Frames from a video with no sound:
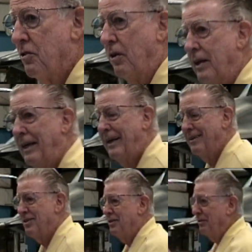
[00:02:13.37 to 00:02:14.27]
so that it
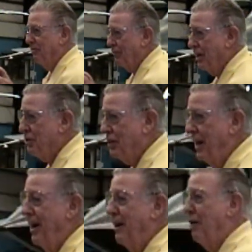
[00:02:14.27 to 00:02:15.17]
gets the fresh
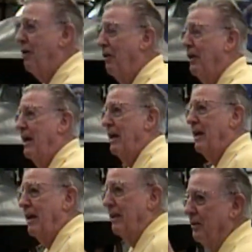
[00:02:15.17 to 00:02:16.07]
air
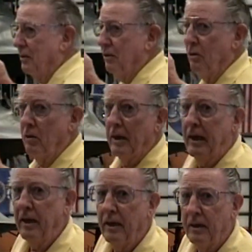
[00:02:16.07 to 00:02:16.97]
to go
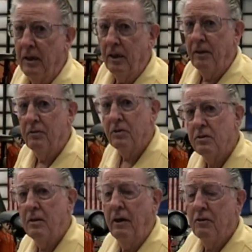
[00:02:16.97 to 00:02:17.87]
ahead and give
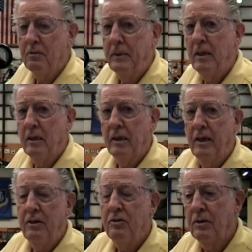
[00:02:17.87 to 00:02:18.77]
us airspeed
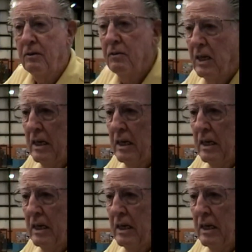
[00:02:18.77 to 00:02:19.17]
indication